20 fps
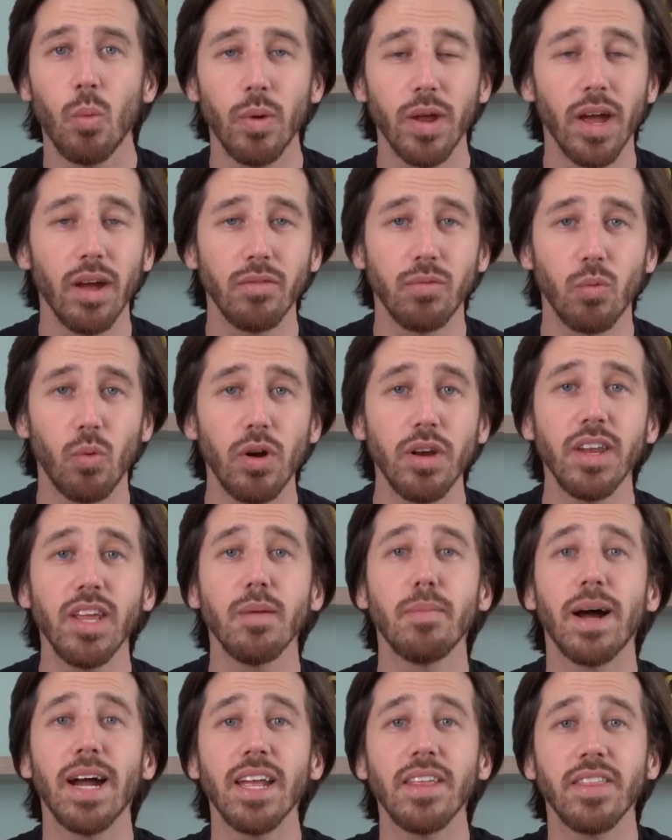we have one
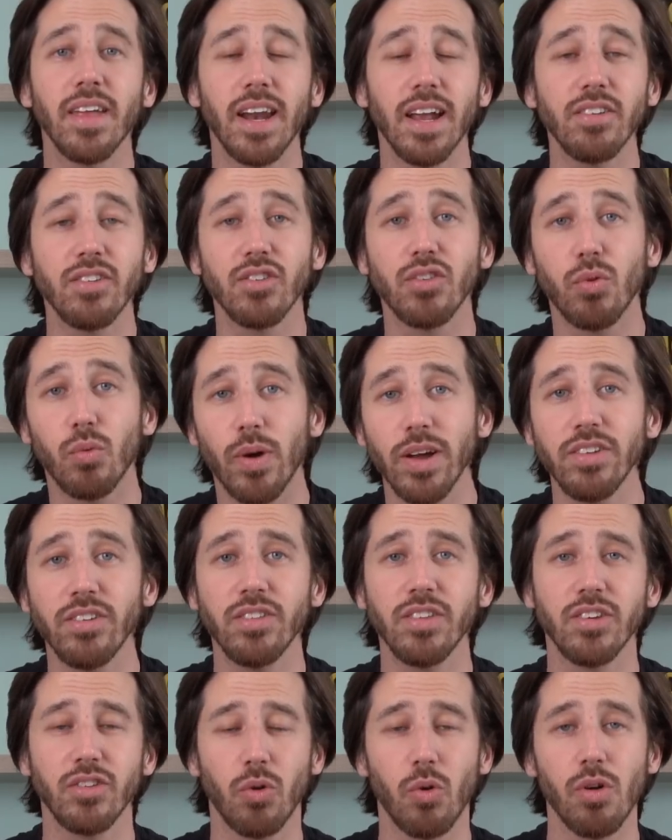e-bike that has twice
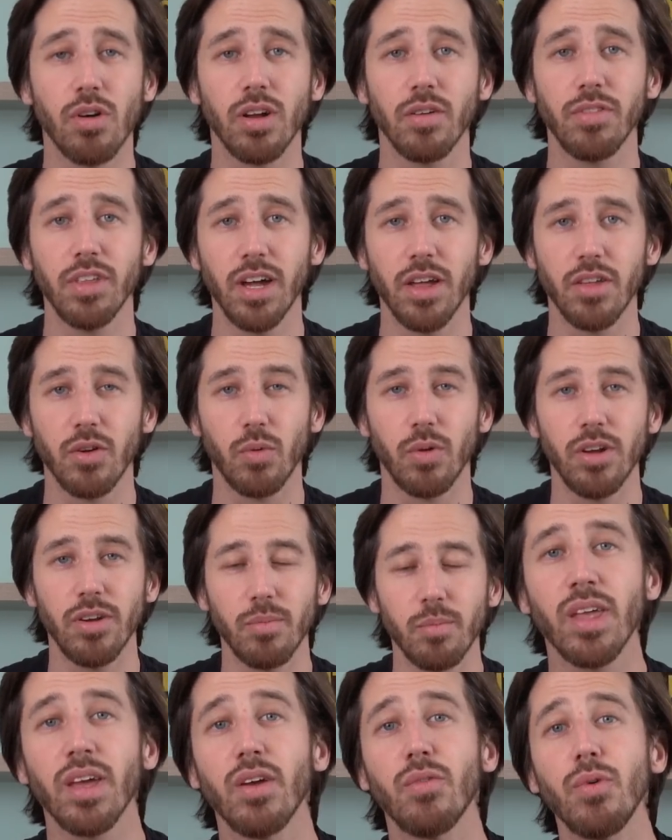the torque of the other
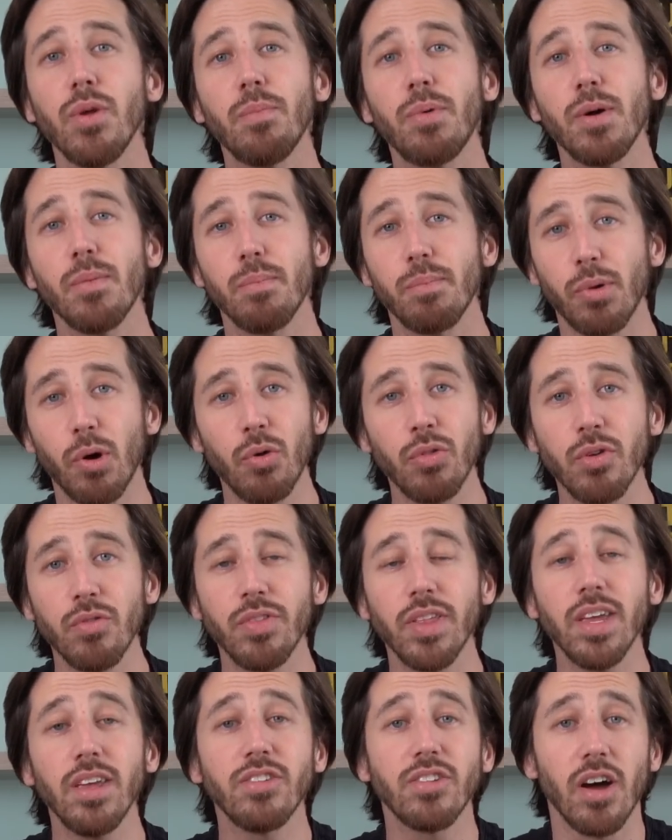one. If we put both
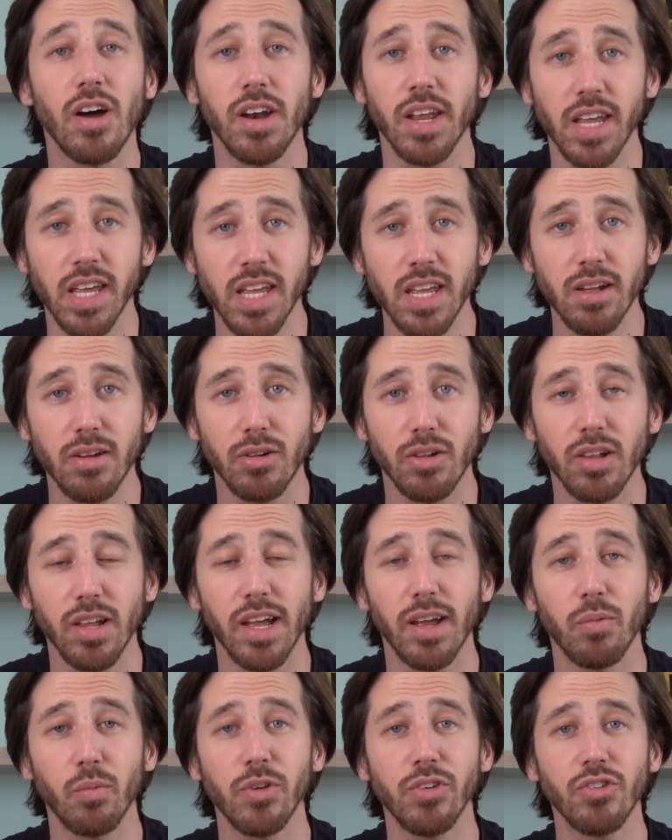of these on a hill
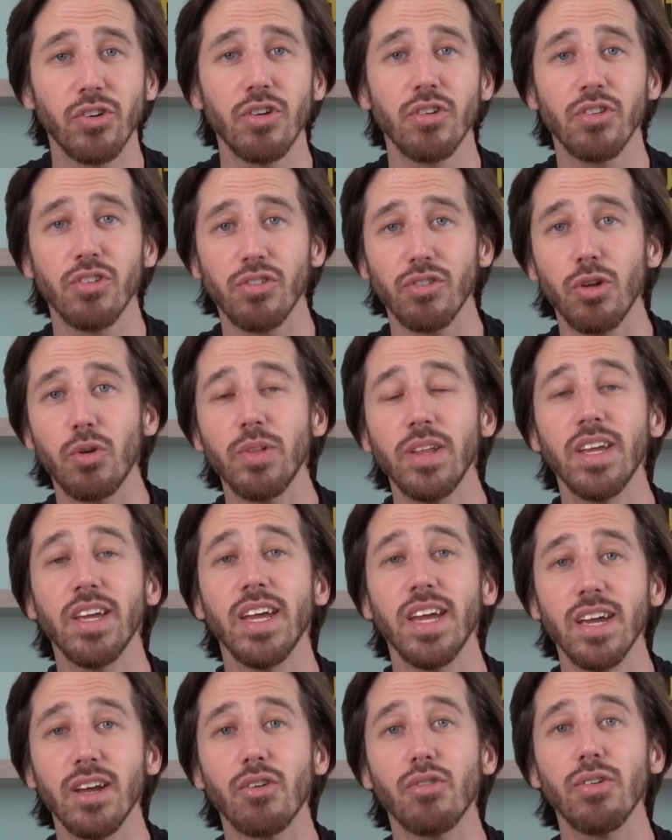and we start slowly
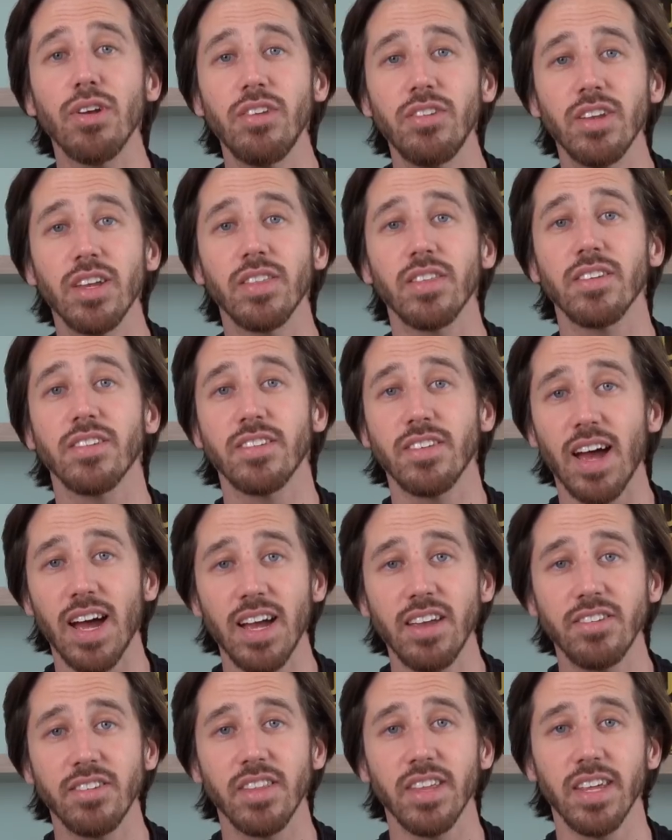increasing the
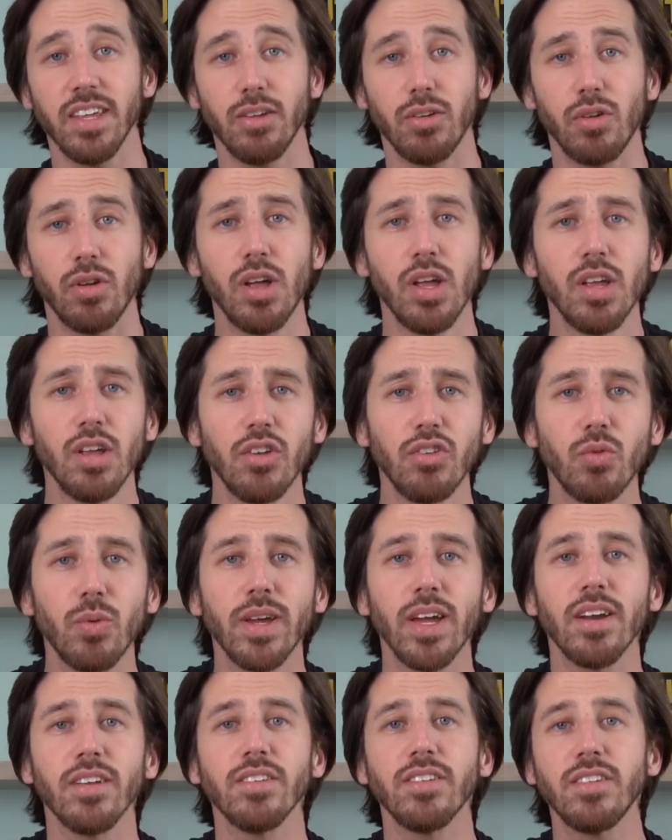size of the hill, so
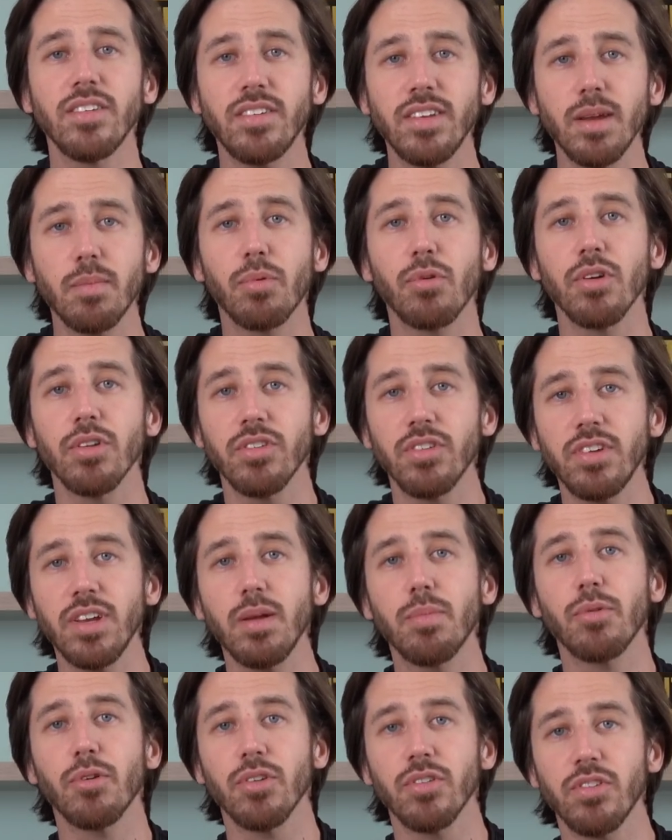we get a steeper and
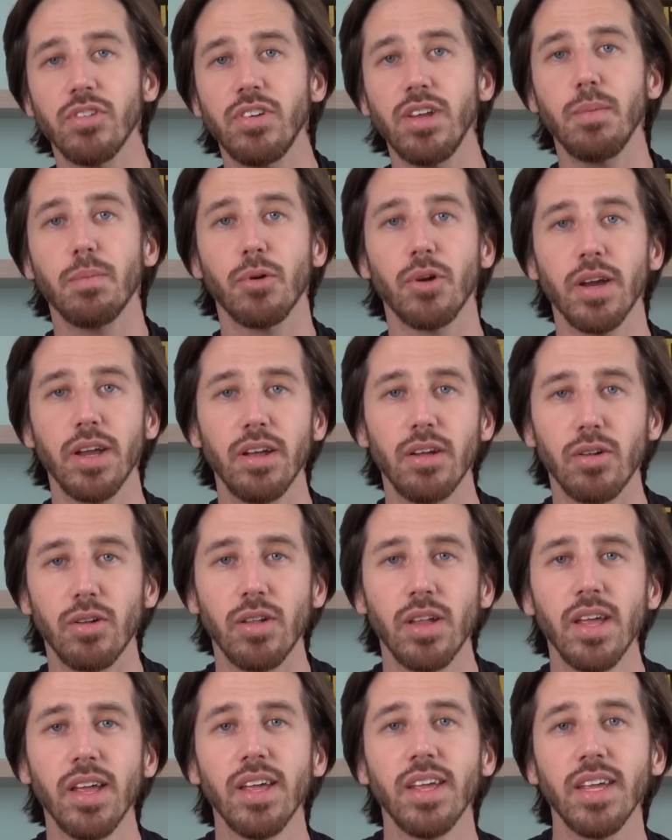steeper and steeper hill,